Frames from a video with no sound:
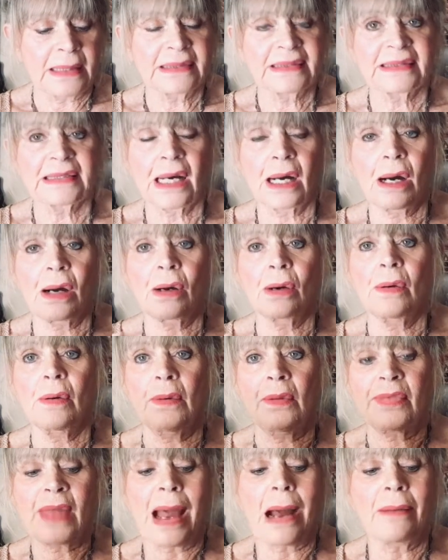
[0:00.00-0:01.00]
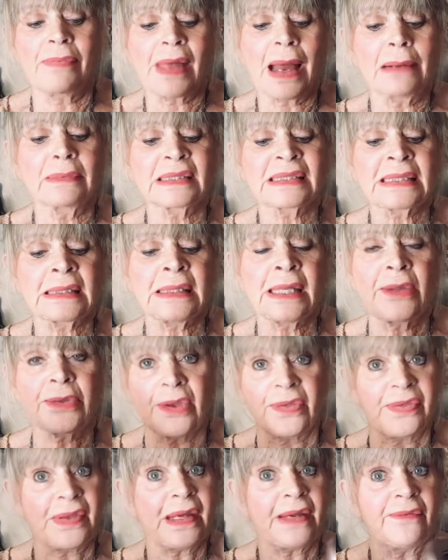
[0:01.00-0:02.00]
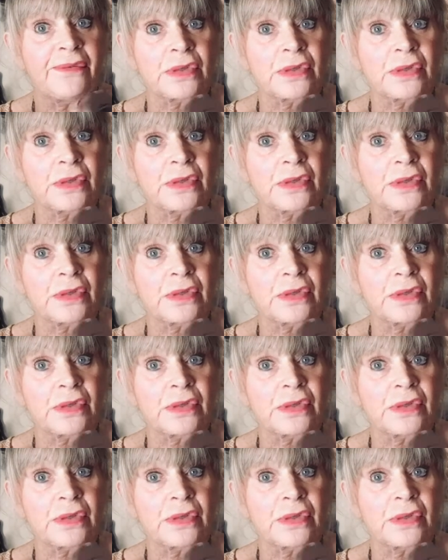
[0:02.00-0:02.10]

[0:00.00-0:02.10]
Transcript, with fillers: So that, that was another thing